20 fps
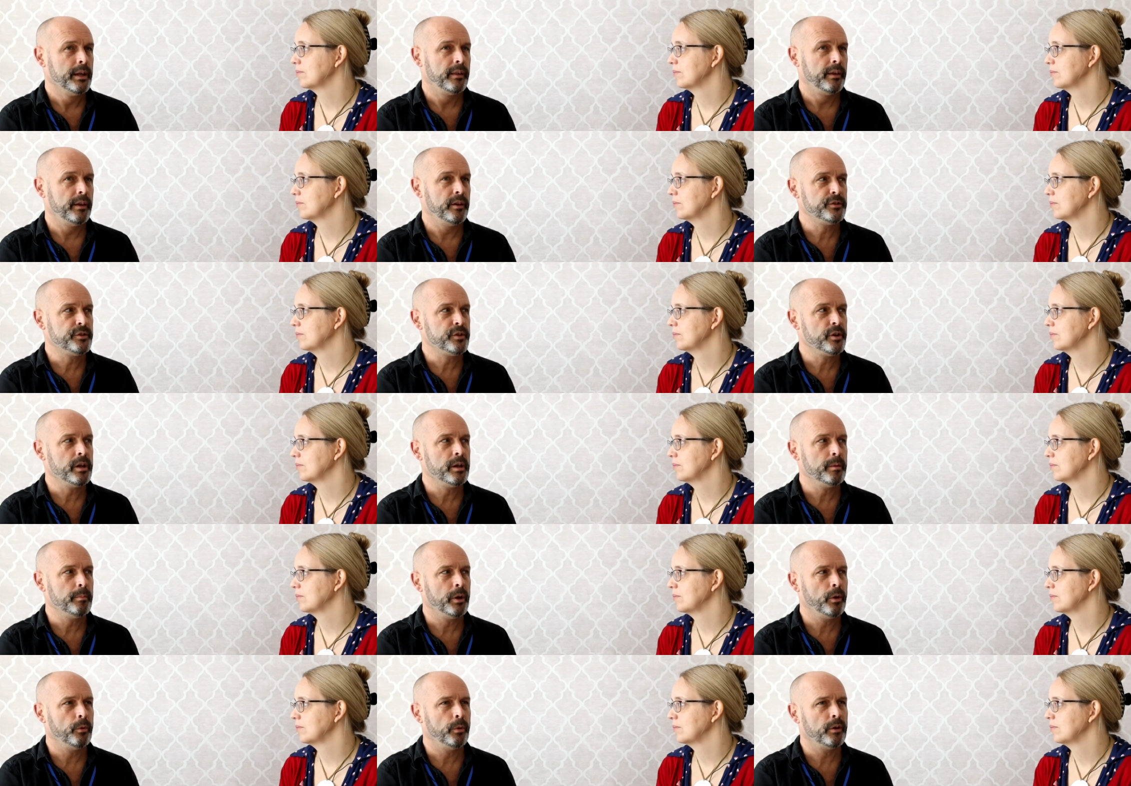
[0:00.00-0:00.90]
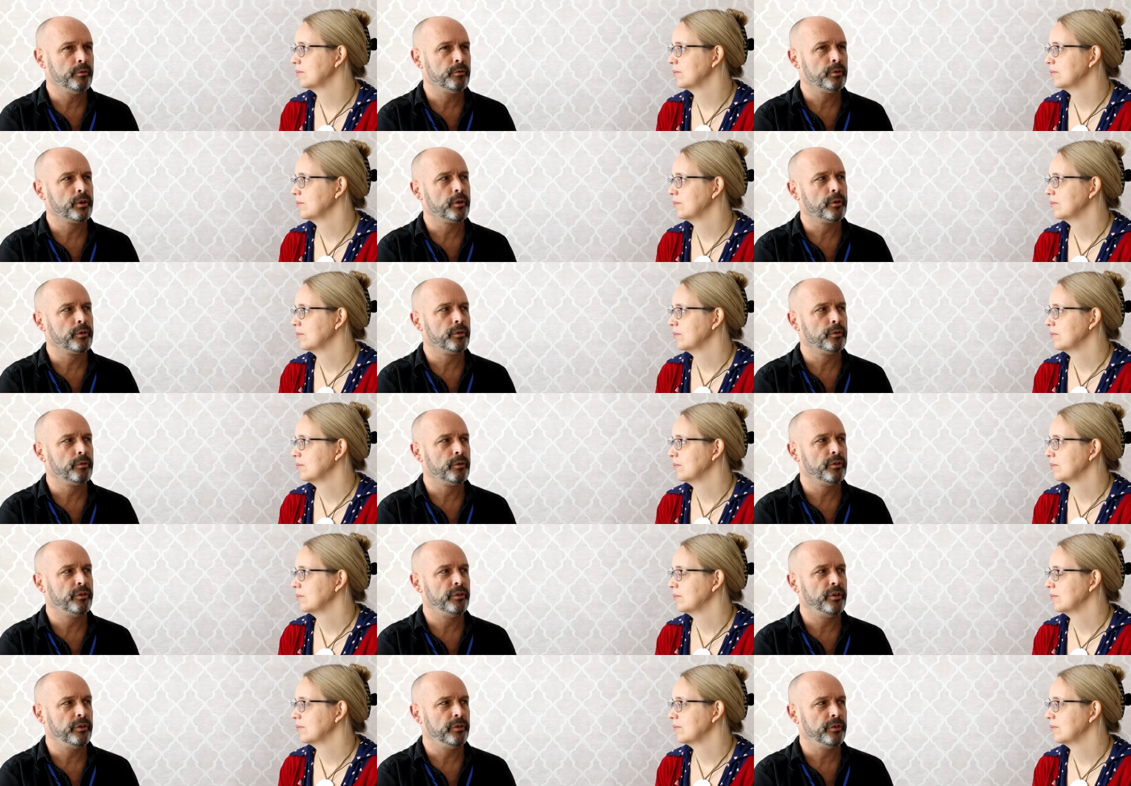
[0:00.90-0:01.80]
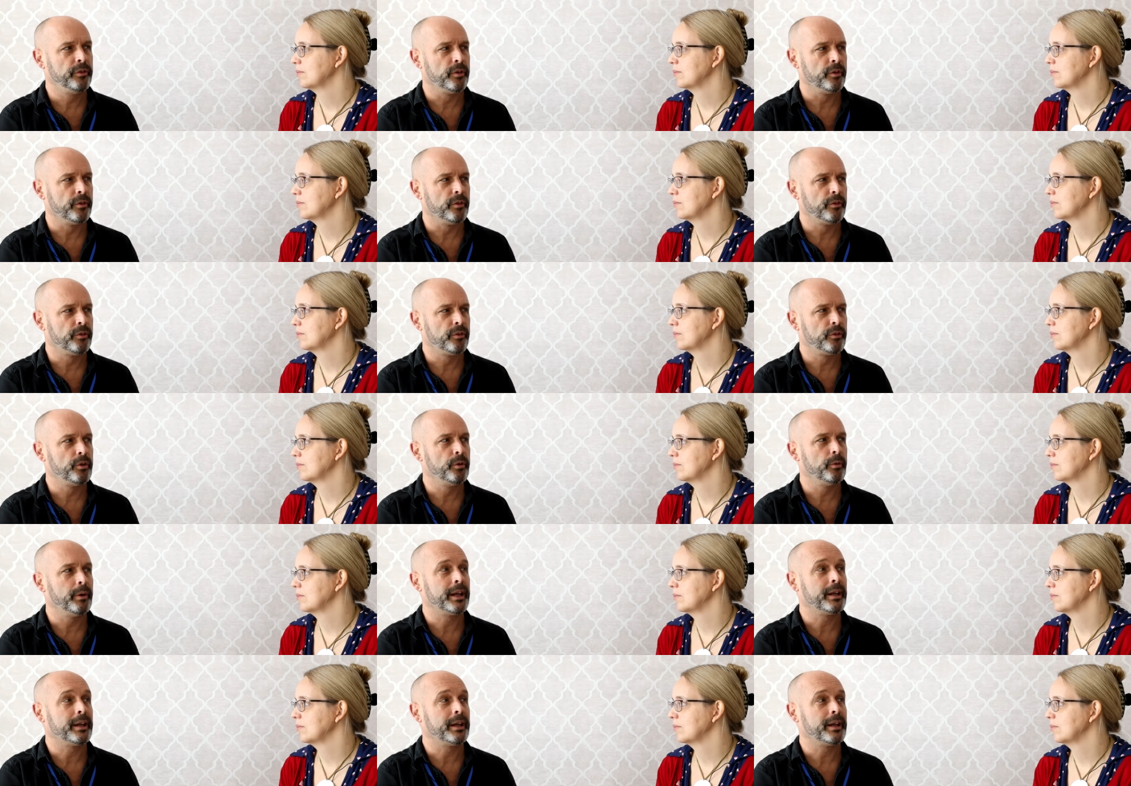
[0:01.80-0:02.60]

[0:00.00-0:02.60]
Speaker 1: This time, however, there's a resistance to